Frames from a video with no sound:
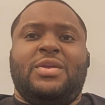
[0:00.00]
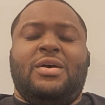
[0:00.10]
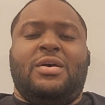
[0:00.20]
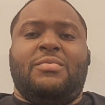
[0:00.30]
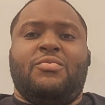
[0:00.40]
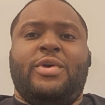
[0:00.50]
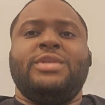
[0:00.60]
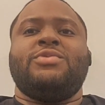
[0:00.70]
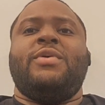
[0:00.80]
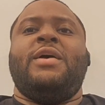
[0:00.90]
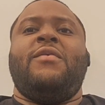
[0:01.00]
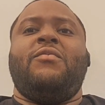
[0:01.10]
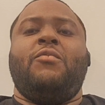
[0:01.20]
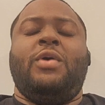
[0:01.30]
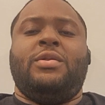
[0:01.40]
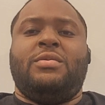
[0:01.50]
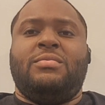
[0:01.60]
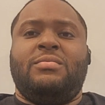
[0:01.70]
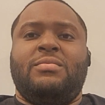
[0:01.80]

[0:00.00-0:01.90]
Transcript: racecraft won